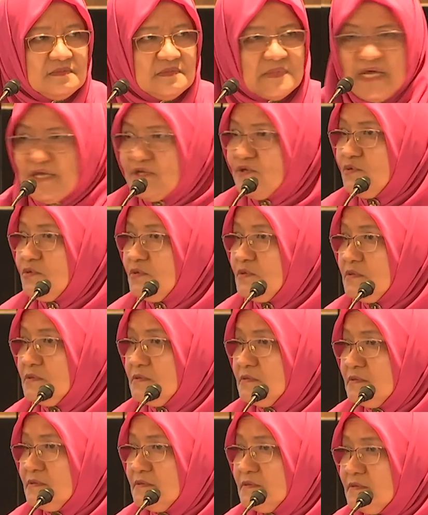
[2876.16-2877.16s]
Are you?
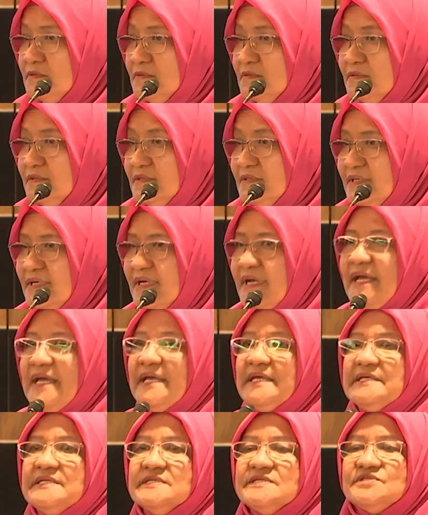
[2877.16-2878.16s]

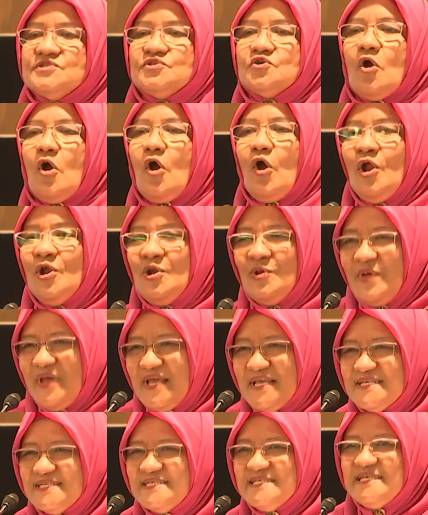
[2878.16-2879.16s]
So
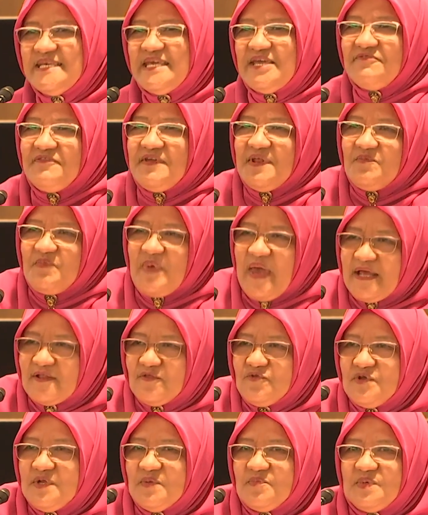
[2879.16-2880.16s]
always give it
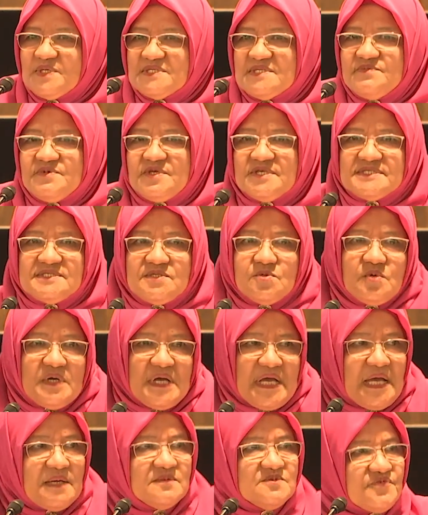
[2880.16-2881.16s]
back to the person, because the
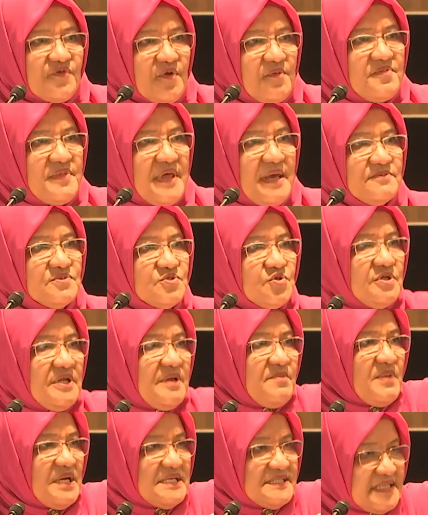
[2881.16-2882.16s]
word comes from them, so
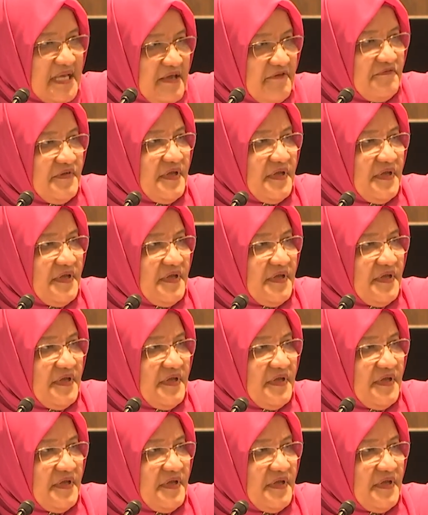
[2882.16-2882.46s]
they must have